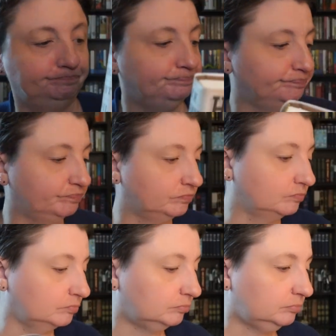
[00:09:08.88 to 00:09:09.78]

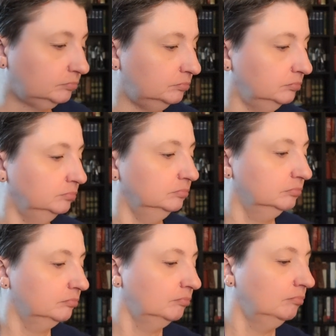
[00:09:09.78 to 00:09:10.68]

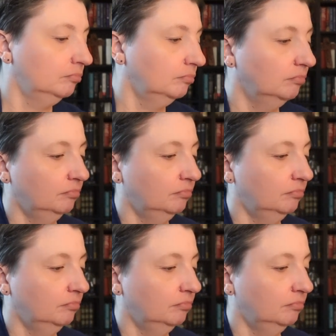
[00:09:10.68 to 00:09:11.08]
Nobody speaks.